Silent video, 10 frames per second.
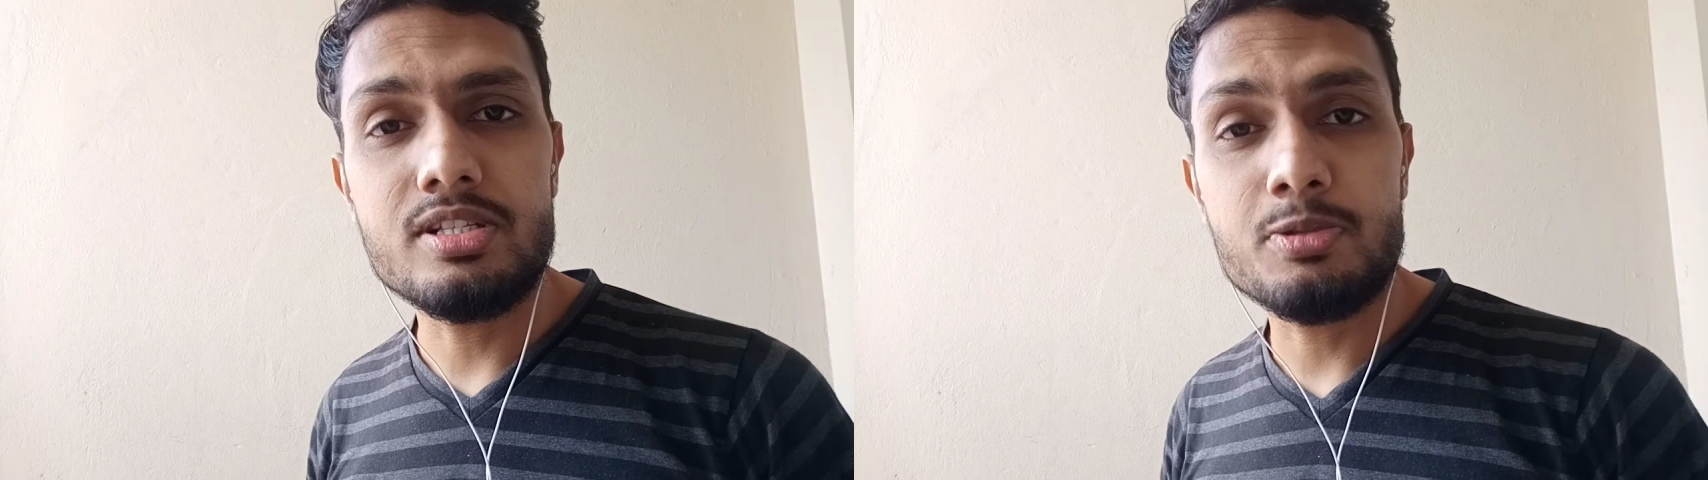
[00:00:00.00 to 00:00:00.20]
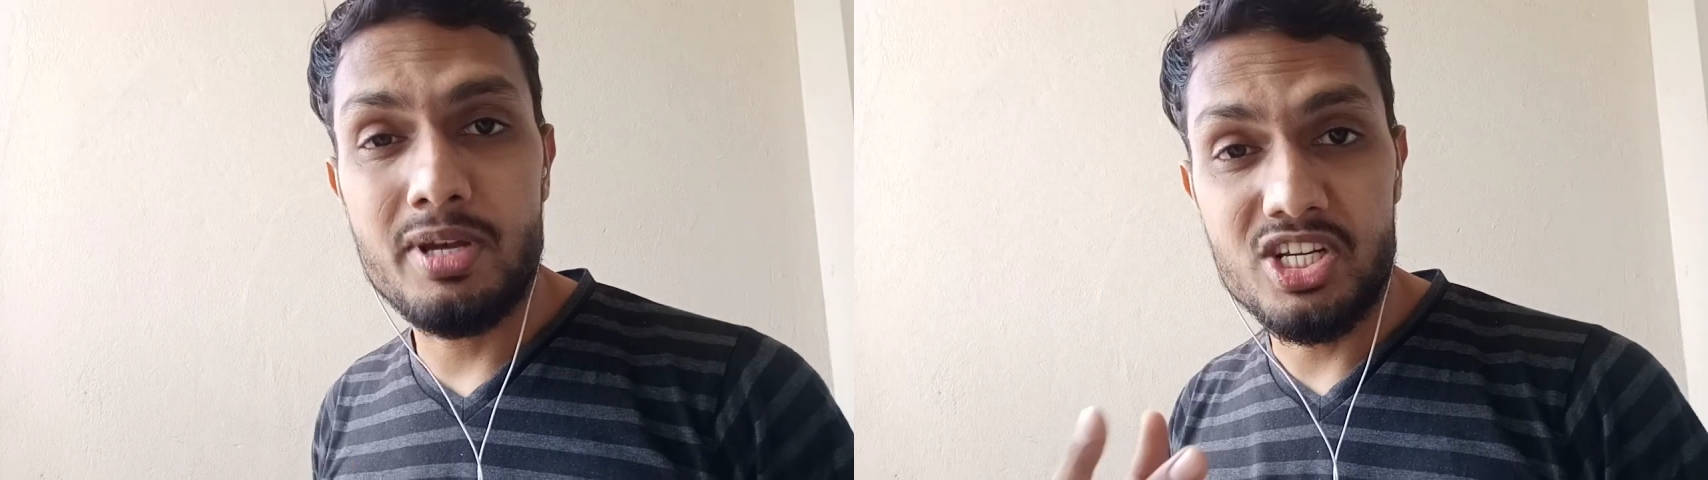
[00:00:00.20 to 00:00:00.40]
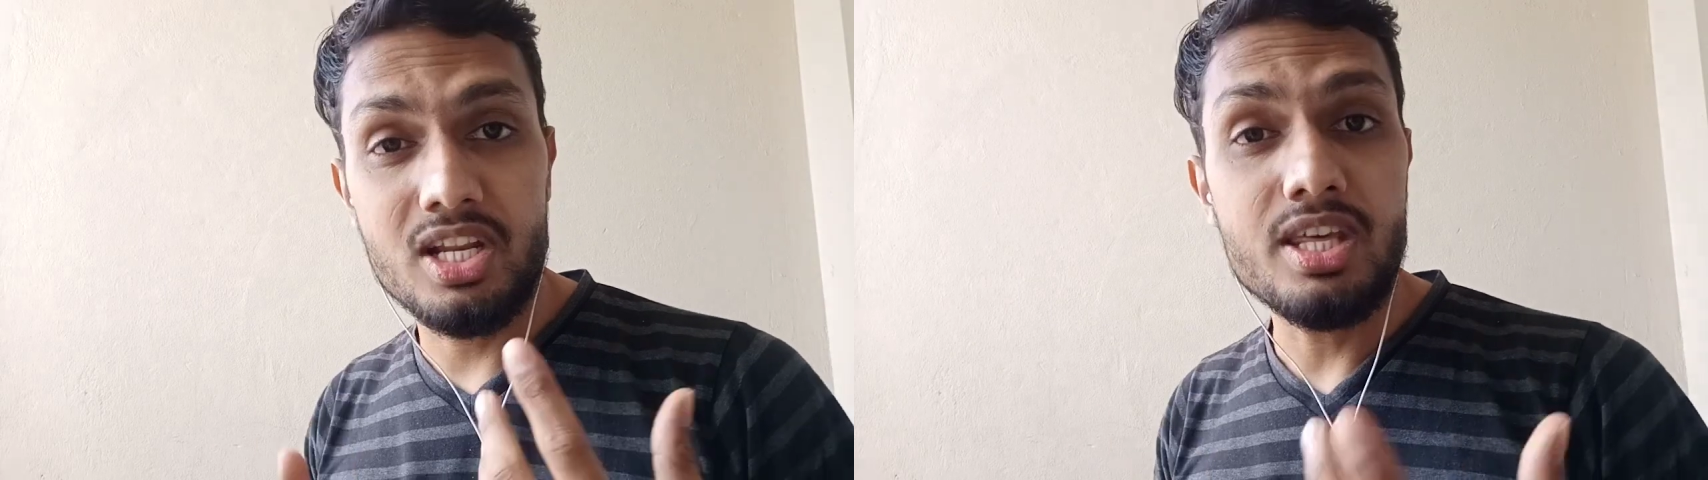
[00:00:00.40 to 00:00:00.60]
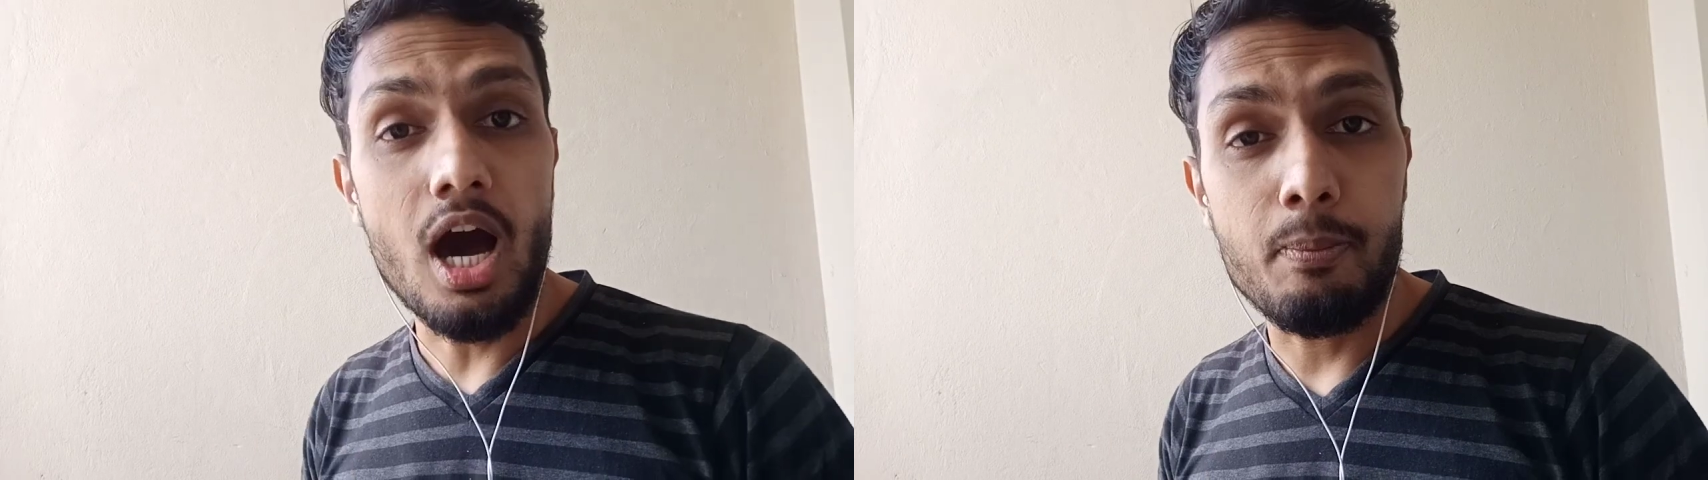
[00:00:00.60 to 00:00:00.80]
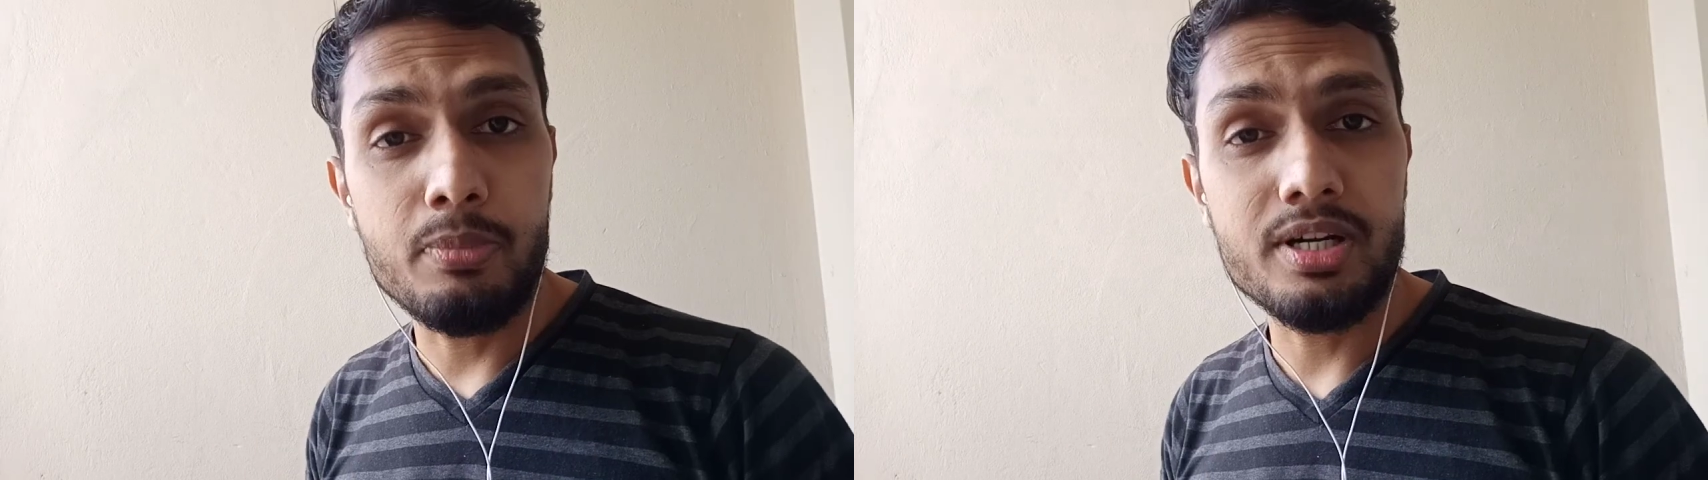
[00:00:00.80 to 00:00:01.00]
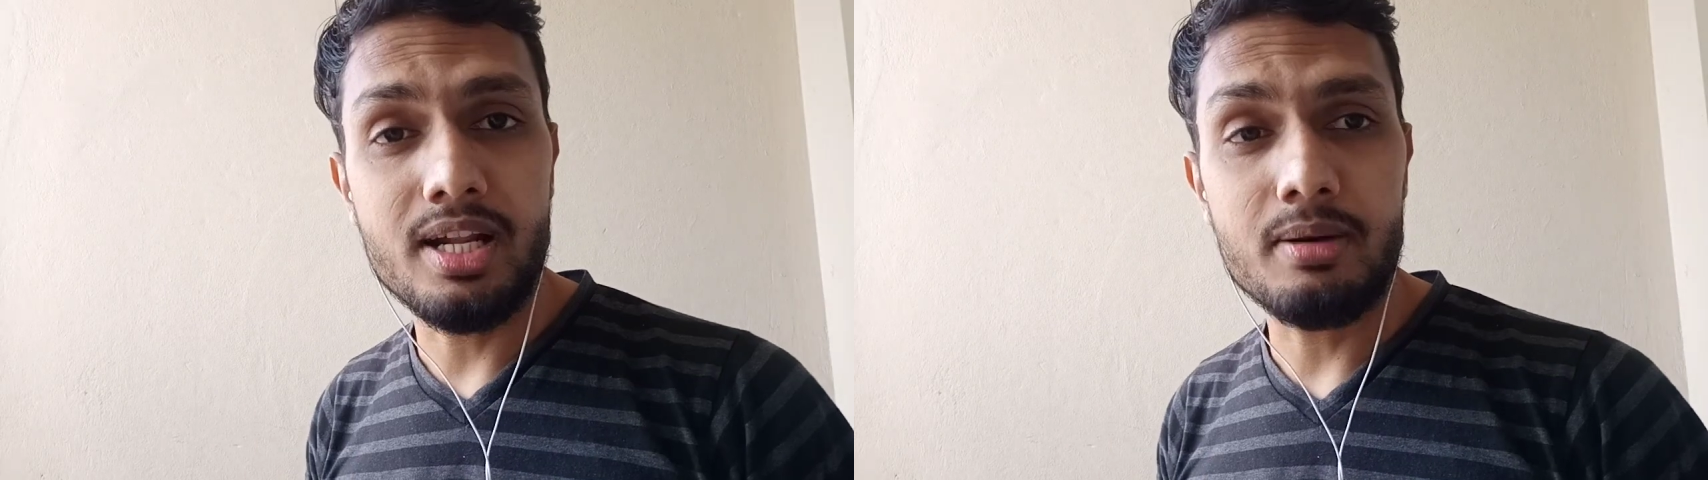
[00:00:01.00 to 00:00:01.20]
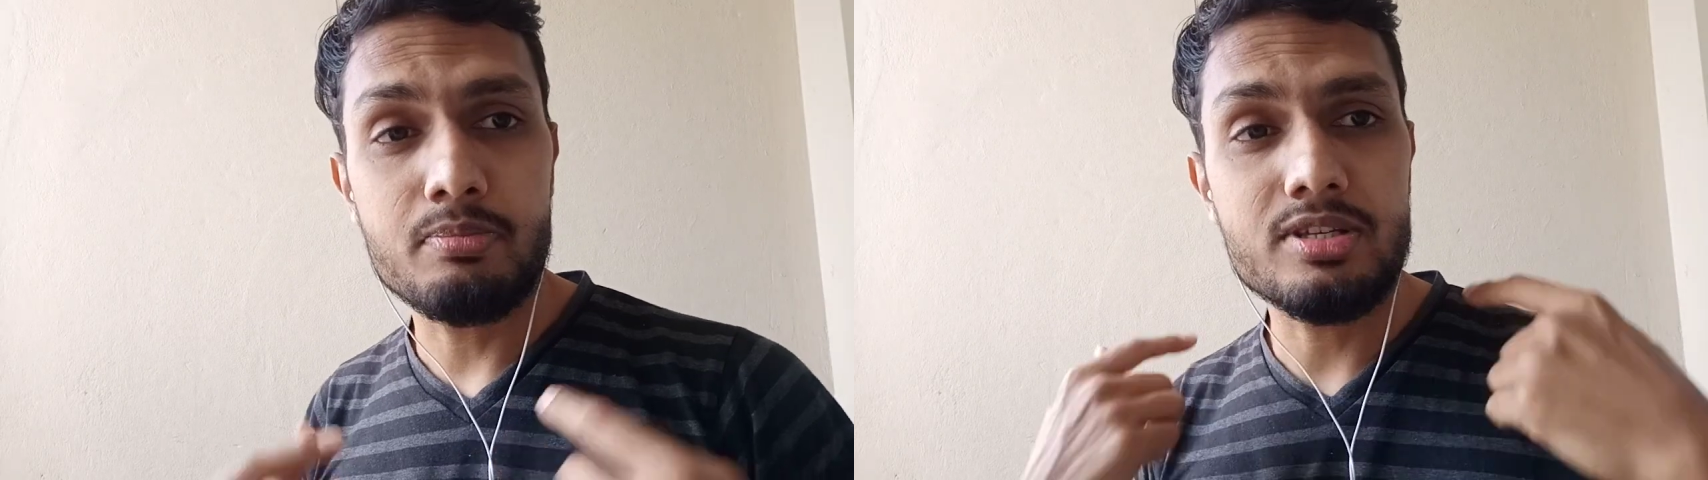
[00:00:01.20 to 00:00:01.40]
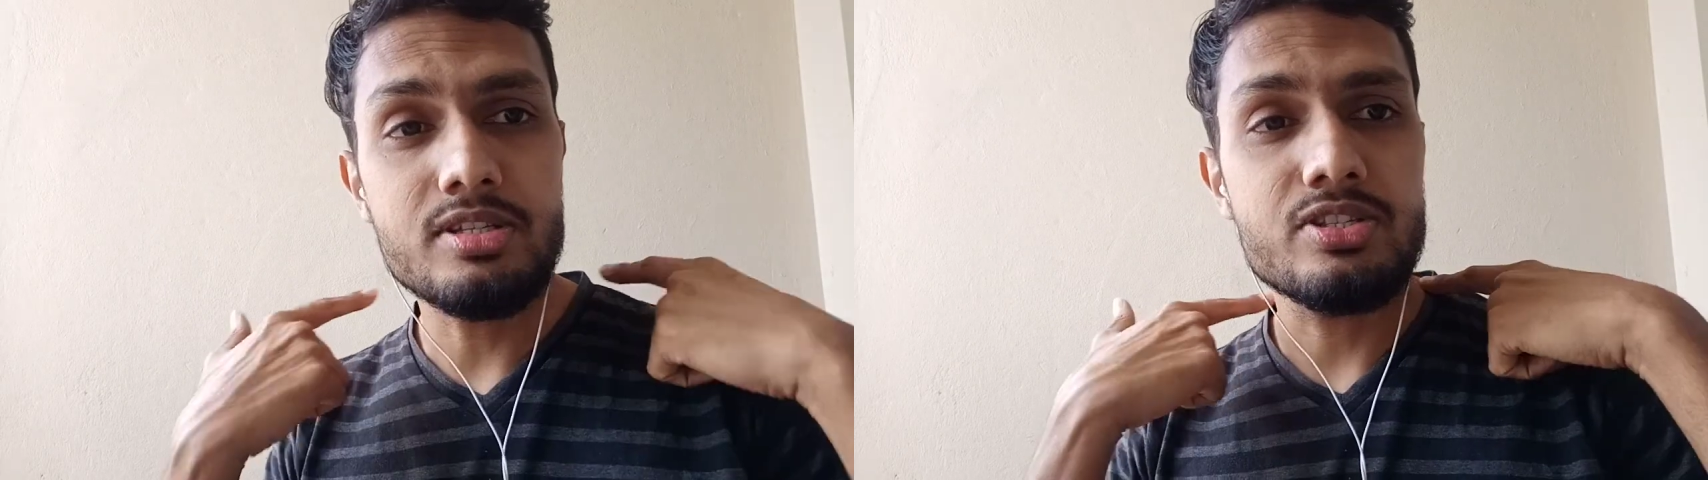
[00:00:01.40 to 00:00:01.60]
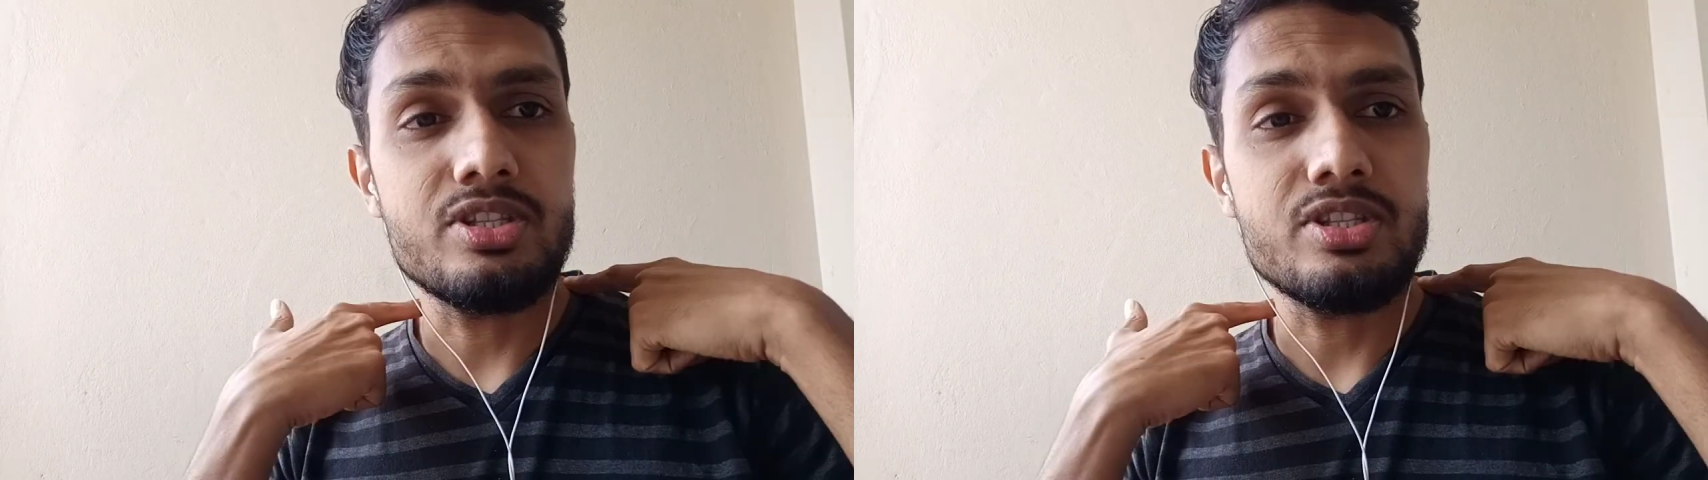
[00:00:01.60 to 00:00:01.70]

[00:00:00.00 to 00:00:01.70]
especially the upper trap muscles?